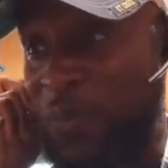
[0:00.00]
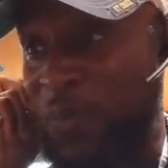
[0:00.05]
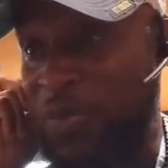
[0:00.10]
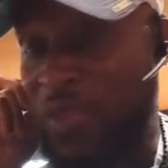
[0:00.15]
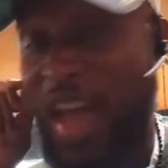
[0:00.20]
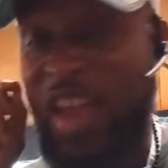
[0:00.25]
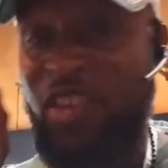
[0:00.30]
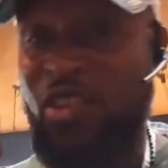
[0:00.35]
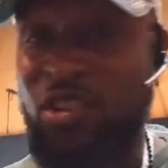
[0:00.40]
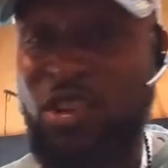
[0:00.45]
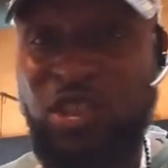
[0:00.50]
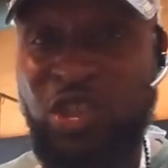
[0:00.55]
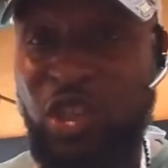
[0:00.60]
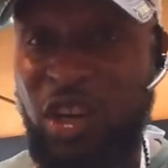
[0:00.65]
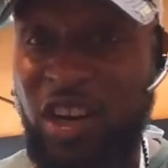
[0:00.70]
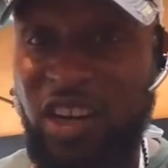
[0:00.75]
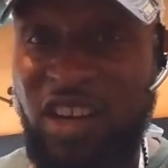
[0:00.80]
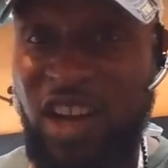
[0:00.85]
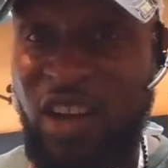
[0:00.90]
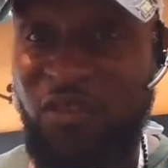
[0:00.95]
I know the
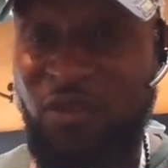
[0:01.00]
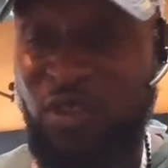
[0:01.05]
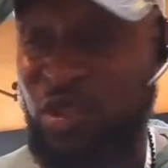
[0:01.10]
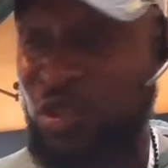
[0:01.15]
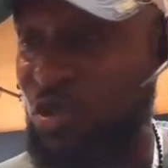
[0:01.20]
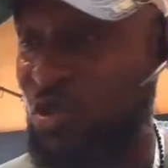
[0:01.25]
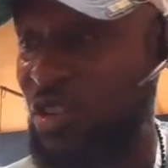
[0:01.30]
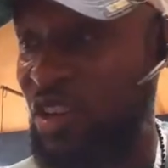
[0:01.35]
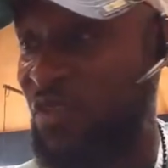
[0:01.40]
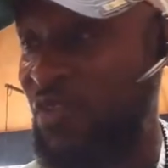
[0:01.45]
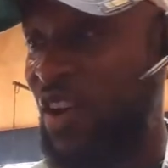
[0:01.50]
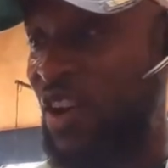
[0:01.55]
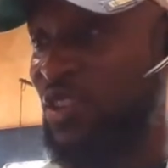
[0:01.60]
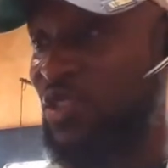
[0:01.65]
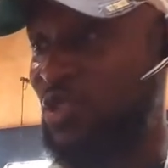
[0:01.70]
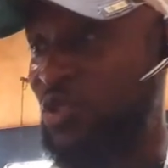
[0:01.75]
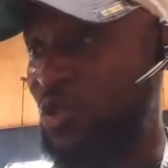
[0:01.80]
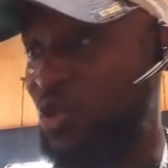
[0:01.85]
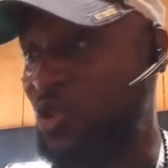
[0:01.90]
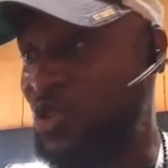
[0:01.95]
Juggernaut for sure you can find
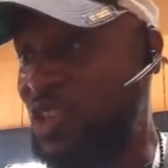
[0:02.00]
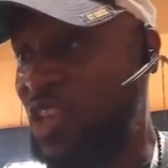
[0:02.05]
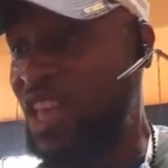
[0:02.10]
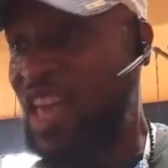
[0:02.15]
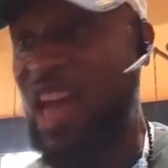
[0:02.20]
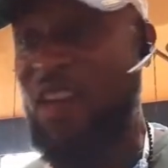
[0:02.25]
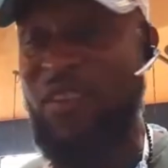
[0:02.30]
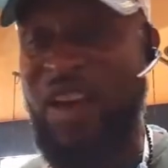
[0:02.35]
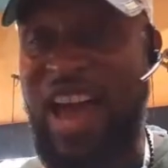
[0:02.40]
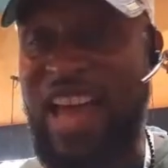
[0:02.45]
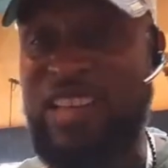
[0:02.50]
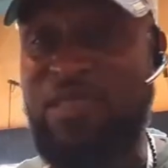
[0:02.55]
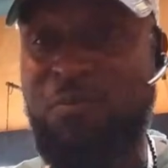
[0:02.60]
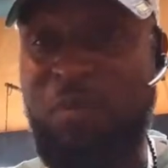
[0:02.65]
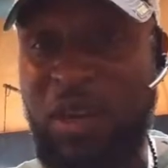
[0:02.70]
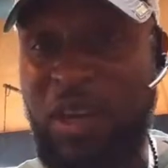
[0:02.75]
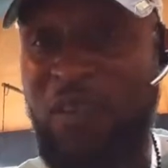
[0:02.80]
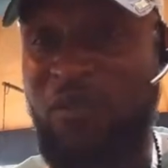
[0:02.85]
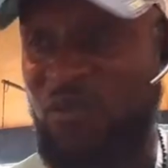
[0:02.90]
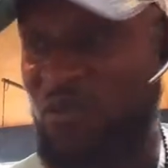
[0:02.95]
in stores. If I had to
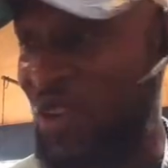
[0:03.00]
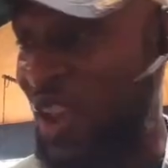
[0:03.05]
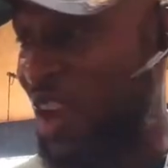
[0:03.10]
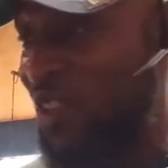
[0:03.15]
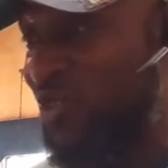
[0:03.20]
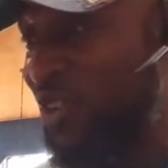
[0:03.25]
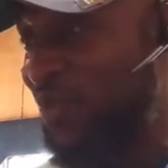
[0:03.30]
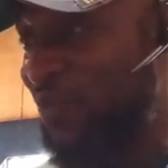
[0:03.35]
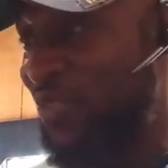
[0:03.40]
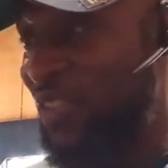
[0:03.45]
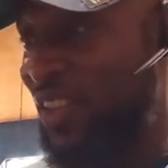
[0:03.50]
pick a favorite,